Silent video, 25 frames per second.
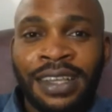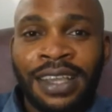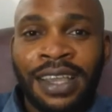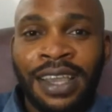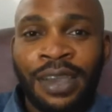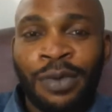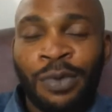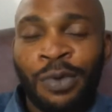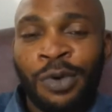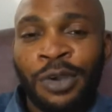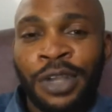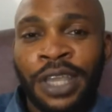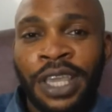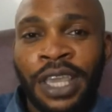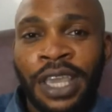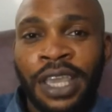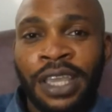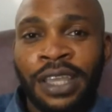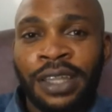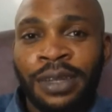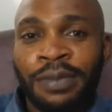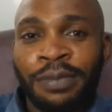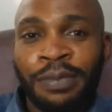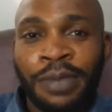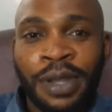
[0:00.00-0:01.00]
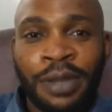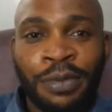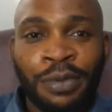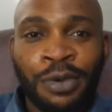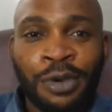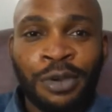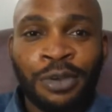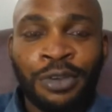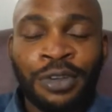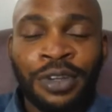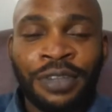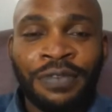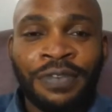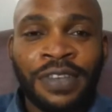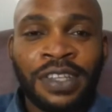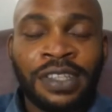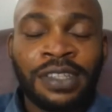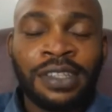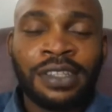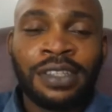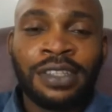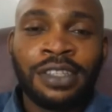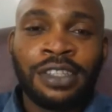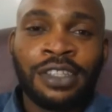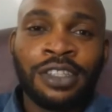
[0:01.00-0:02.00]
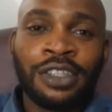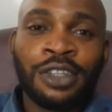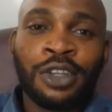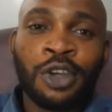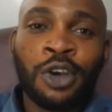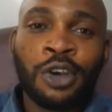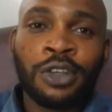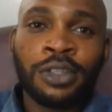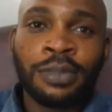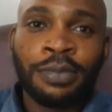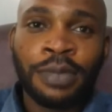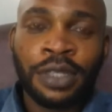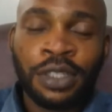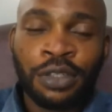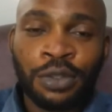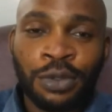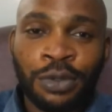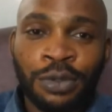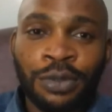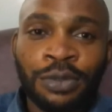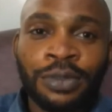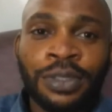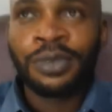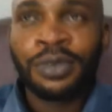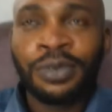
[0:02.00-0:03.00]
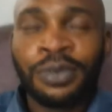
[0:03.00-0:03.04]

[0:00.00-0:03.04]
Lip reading: I work here in Babcock University Teaching Hospital.